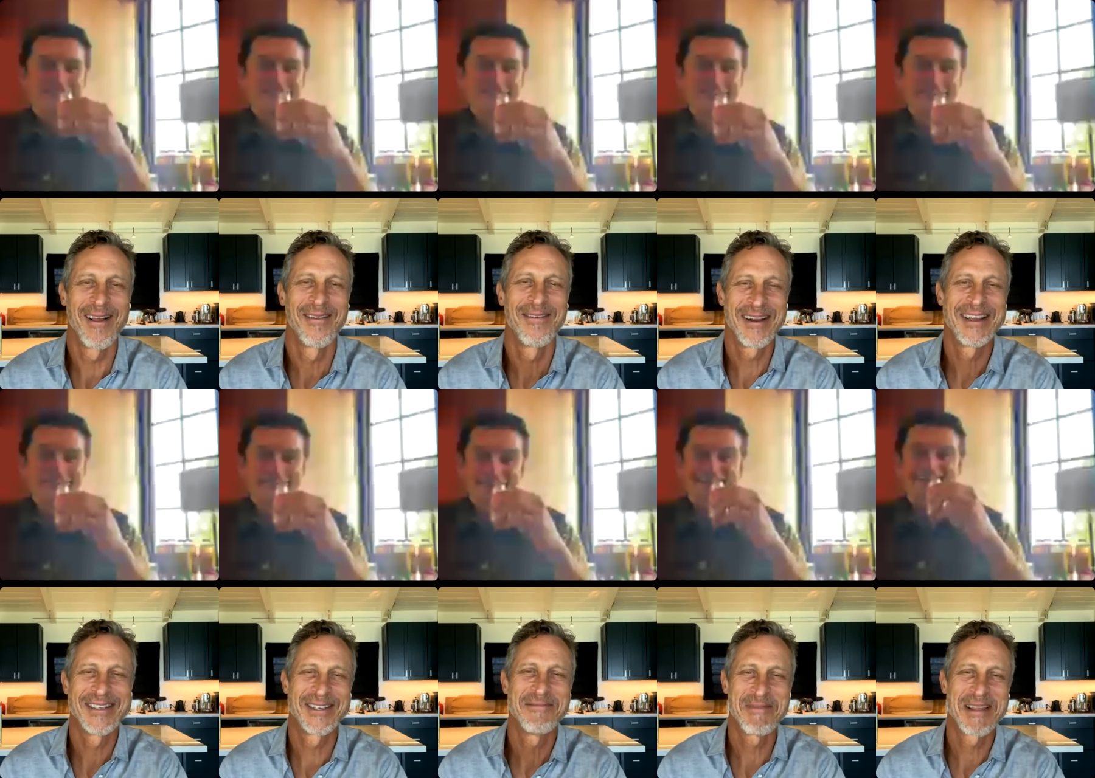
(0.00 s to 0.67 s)
Speaker 1: all
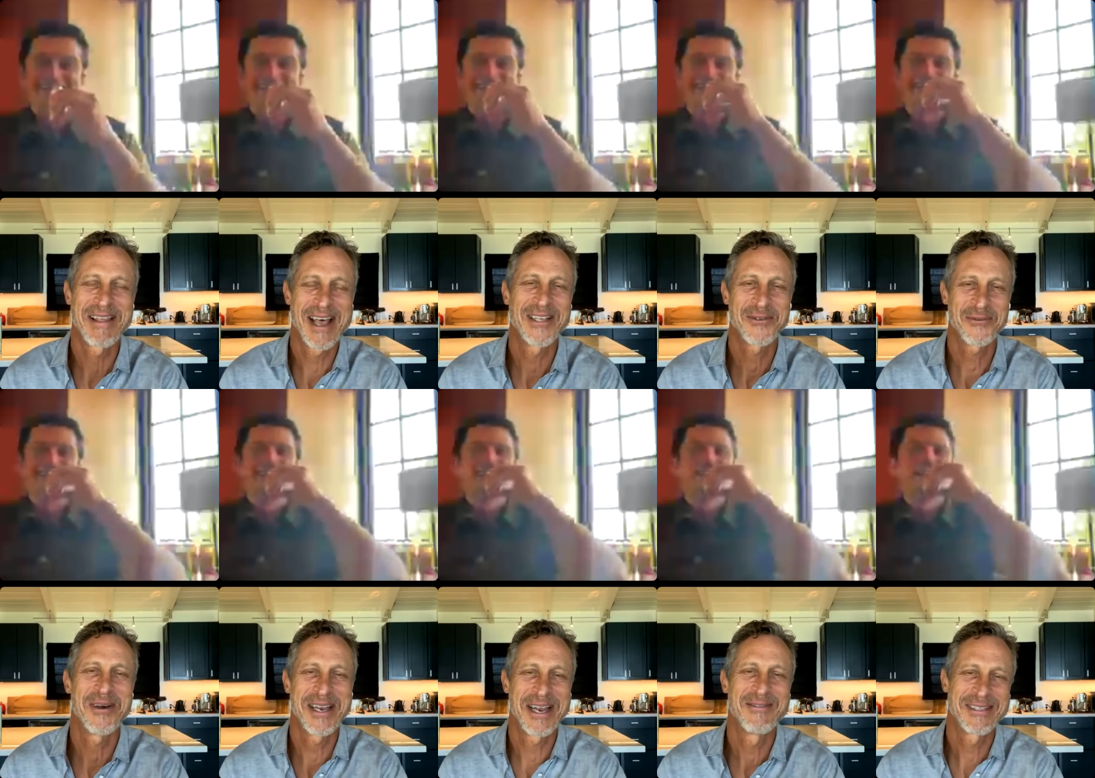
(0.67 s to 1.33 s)
already. So my last
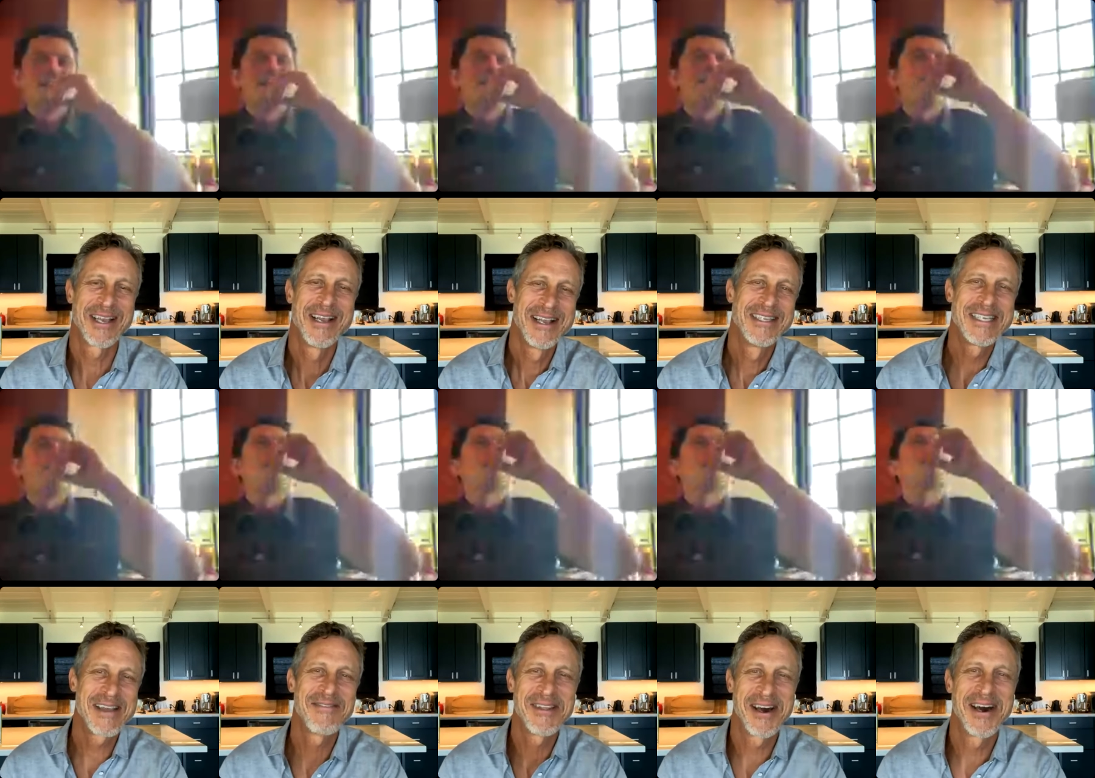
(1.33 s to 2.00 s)
one, I was
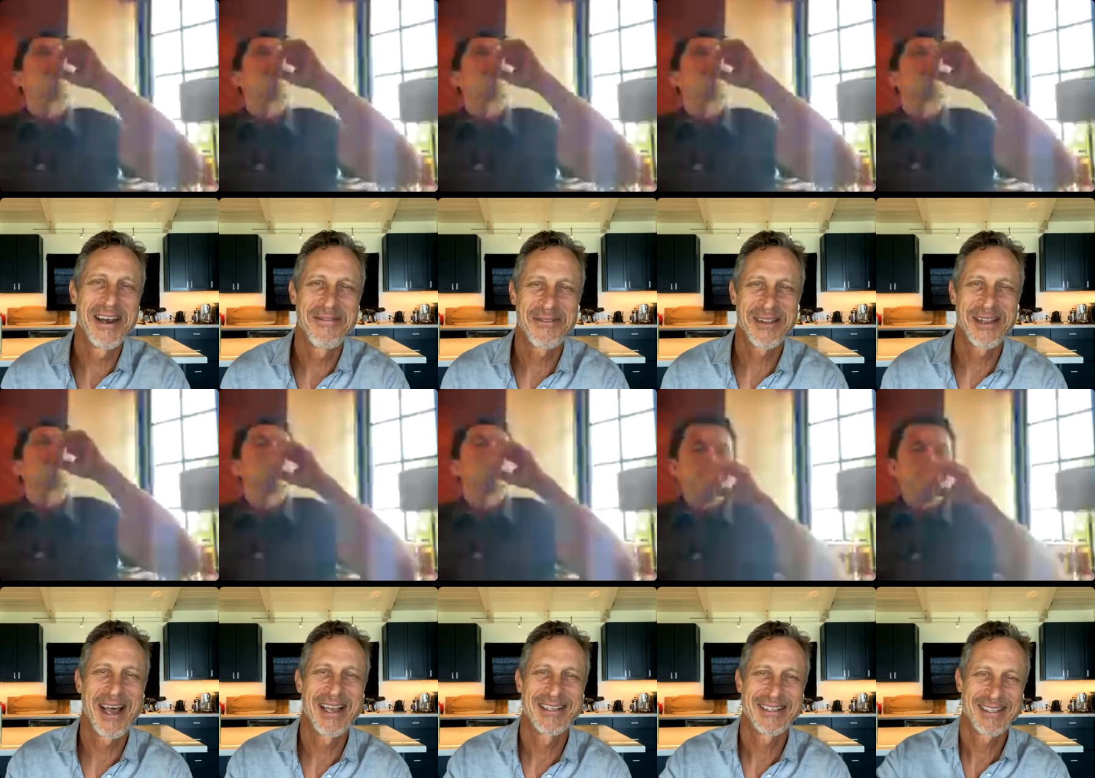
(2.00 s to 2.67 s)
saving the honey for
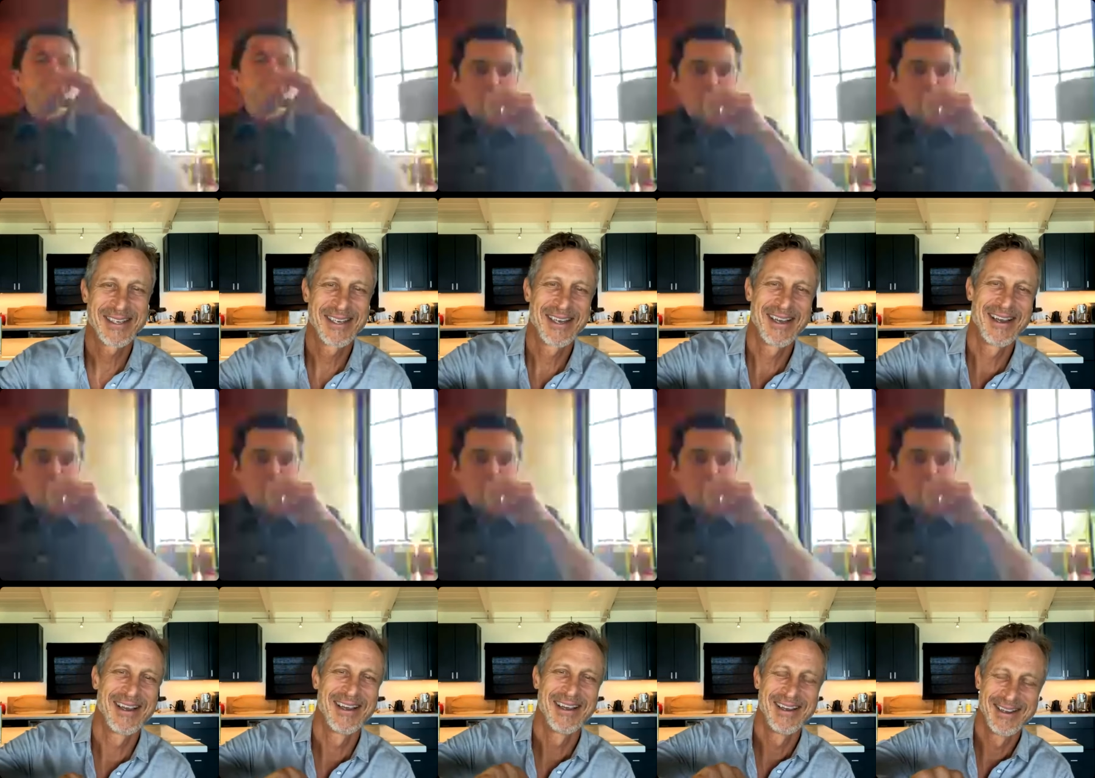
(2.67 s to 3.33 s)
last.
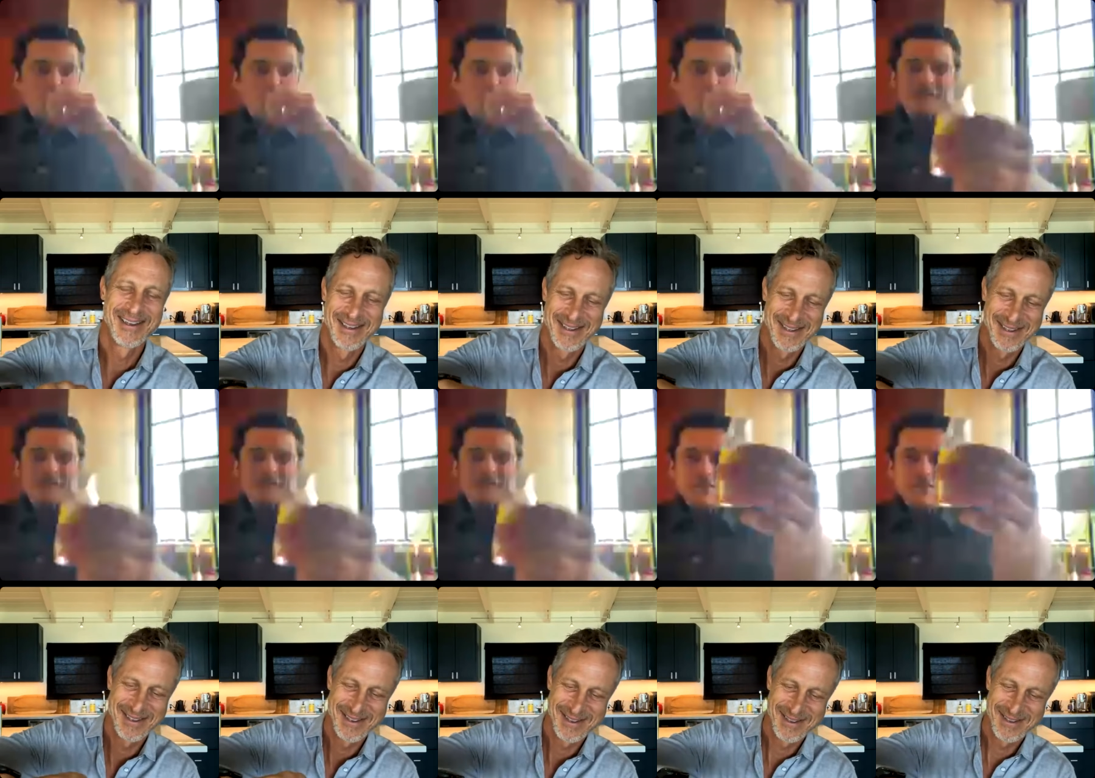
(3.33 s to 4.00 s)

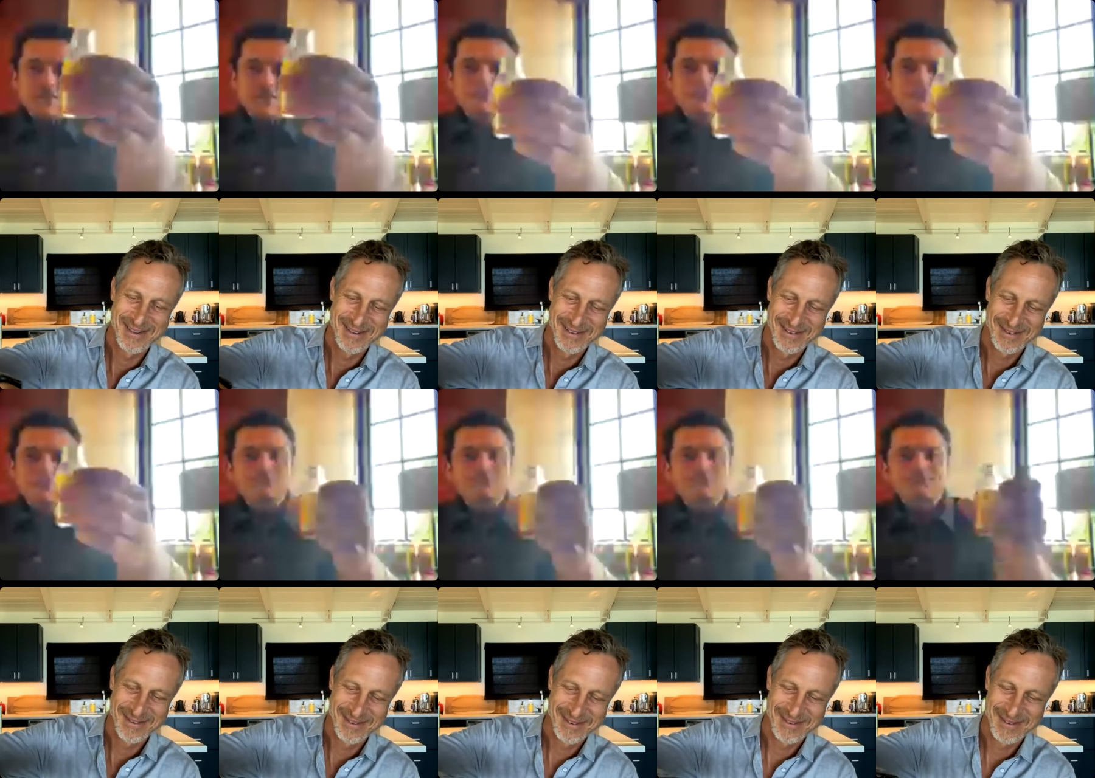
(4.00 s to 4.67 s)
Cheers.
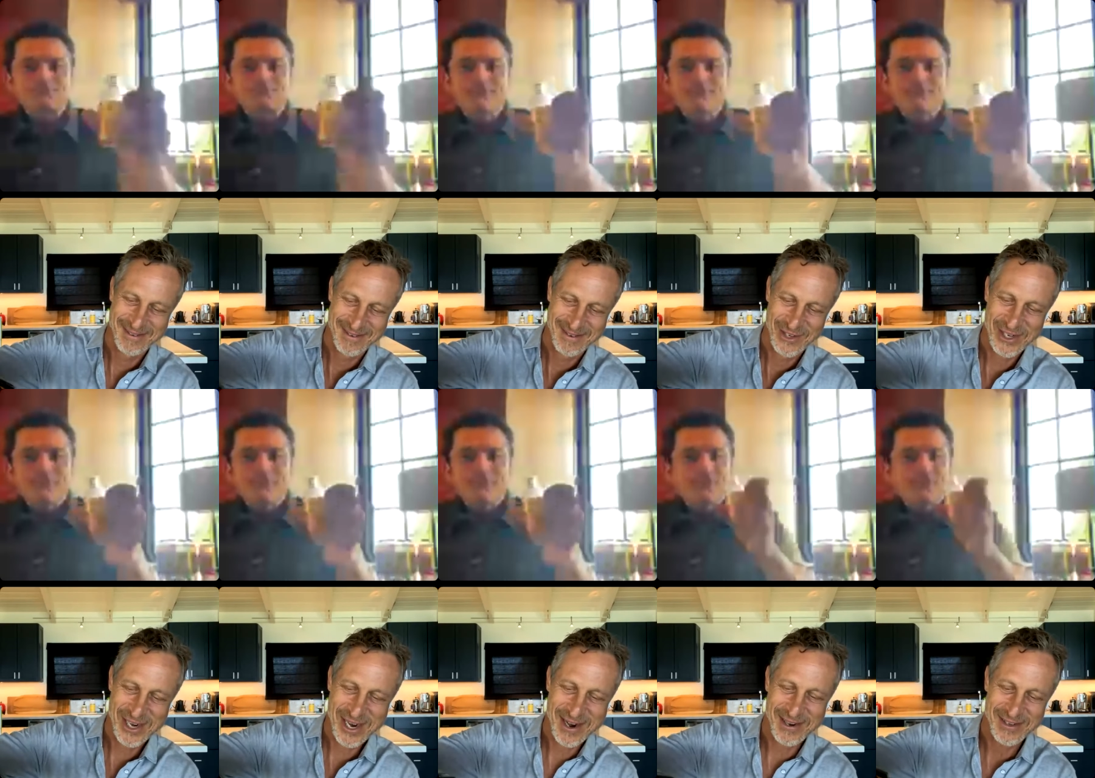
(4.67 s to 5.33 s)

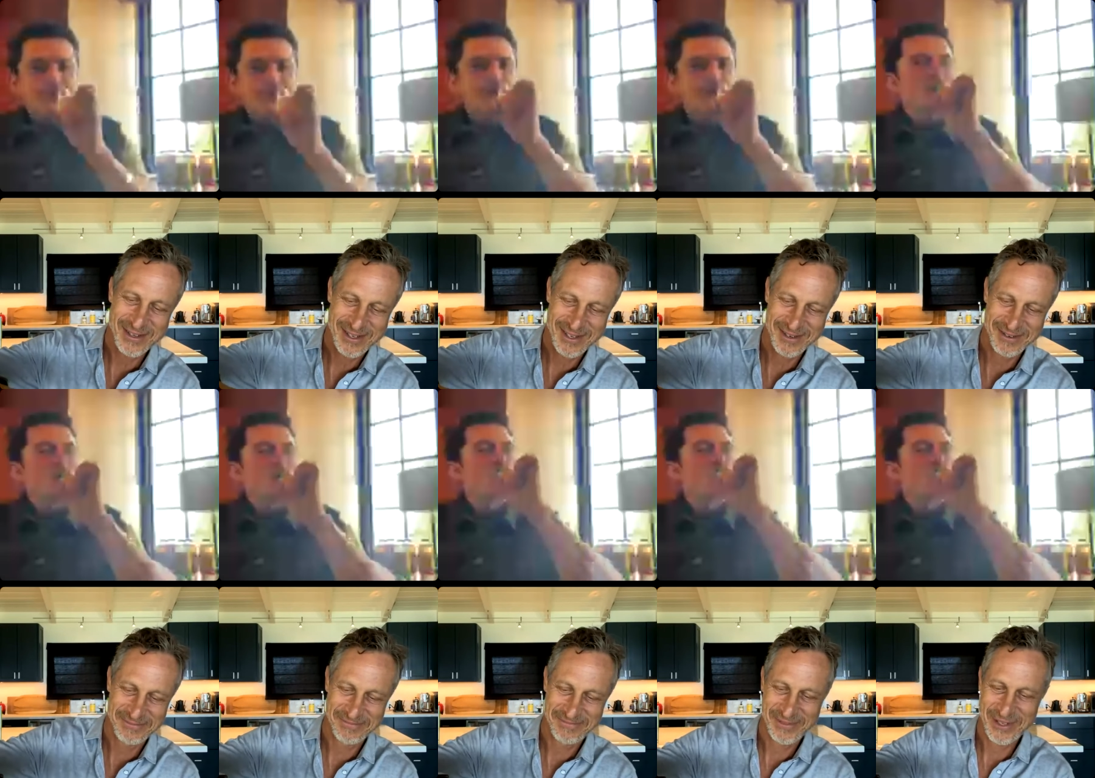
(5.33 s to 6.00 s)
Cheers
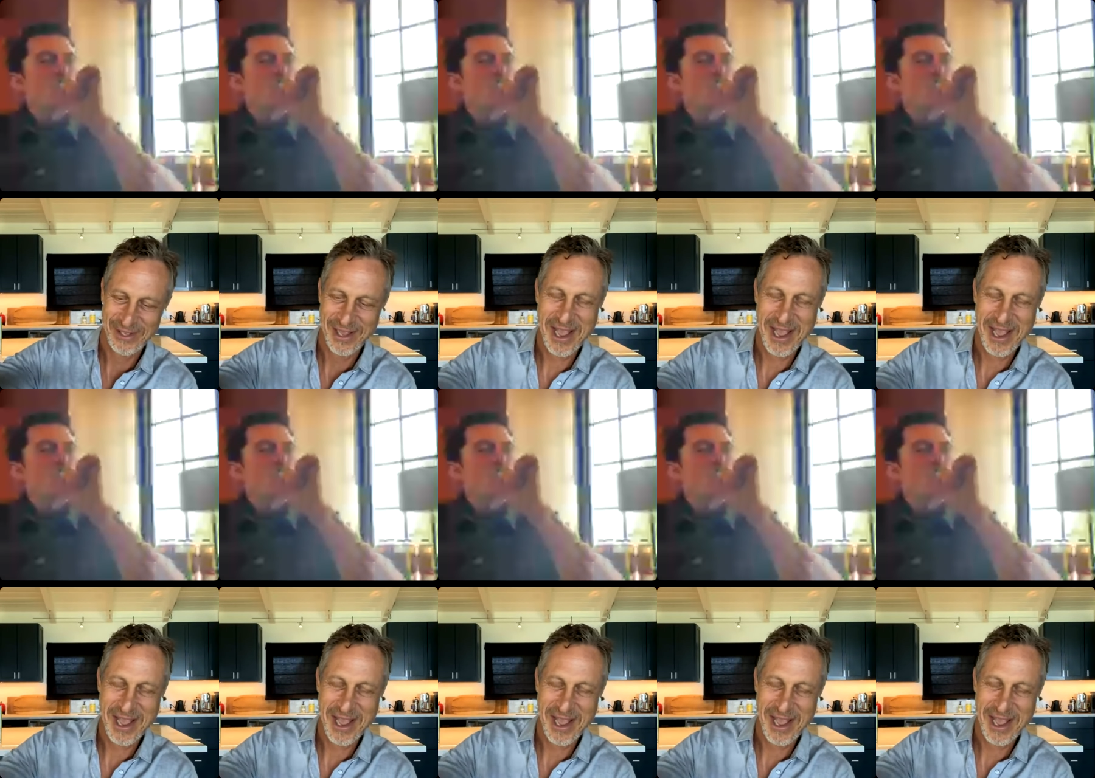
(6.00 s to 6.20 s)
to mm-hmm.